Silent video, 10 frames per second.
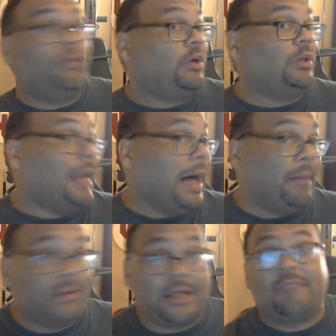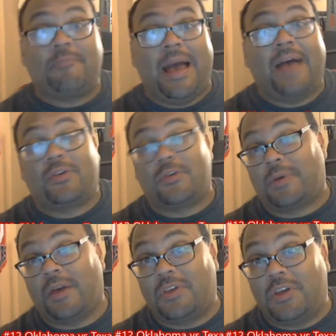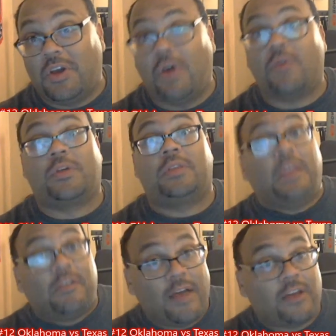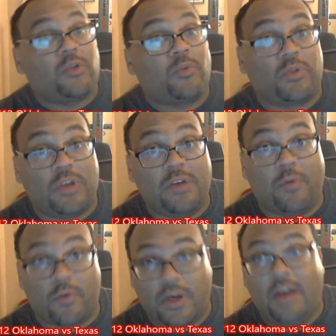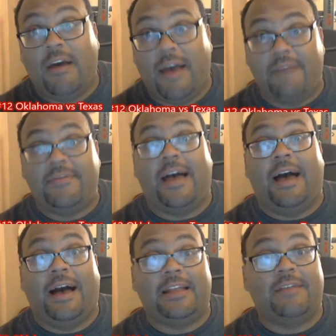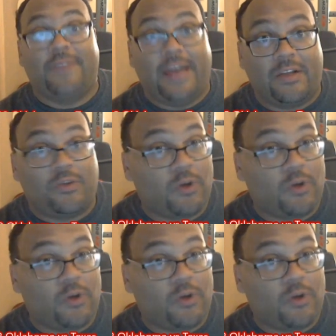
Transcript: he'll lob a lot of passes because he knows that the Texas receivers have that height advantage.